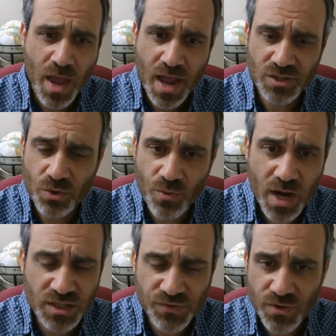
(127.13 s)
And so in
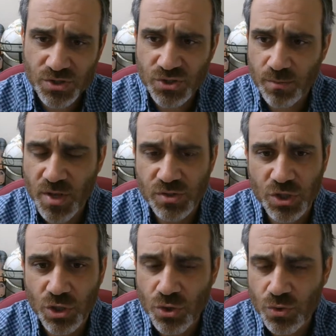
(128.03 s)
Reagan's first term, there's a
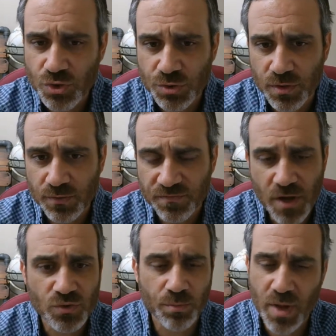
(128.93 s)
huge
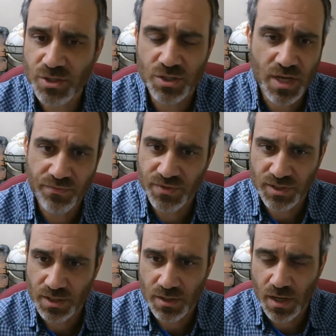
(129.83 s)
federal budget deficit.